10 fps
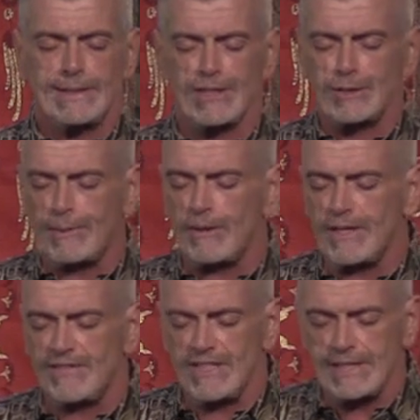It's a
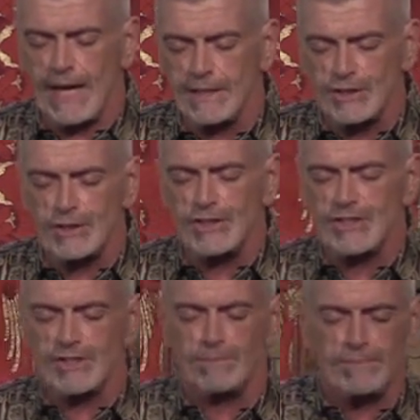spirit of
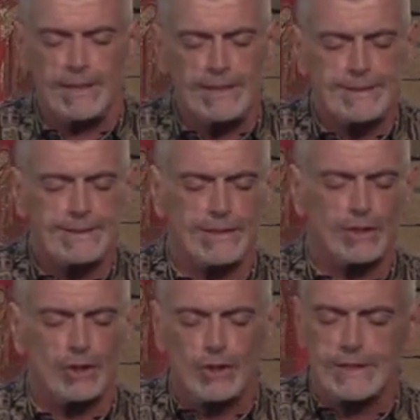intelligence and peace
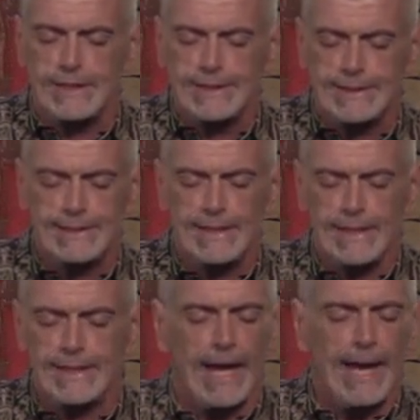and goodness
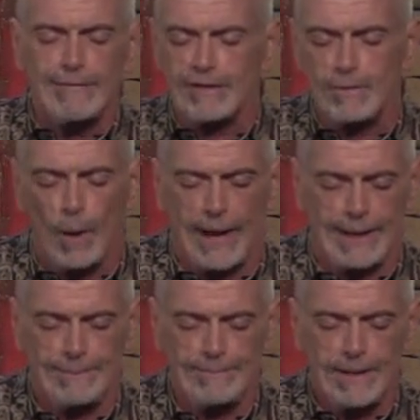in every
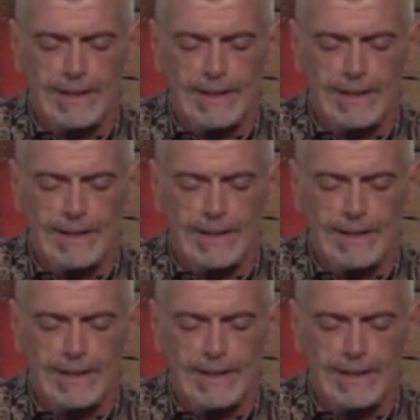way.